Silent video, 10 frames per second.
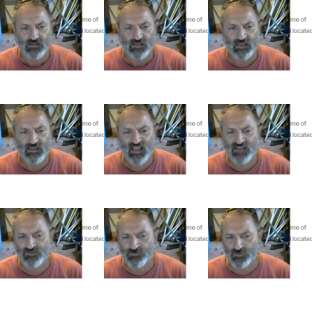and I
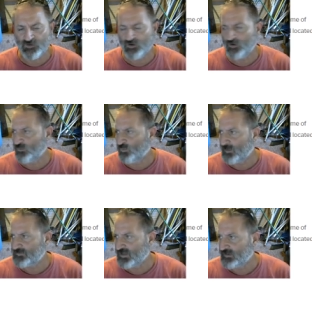just put their
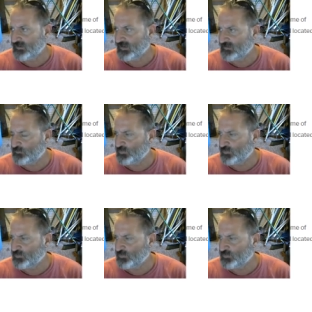website. I didn't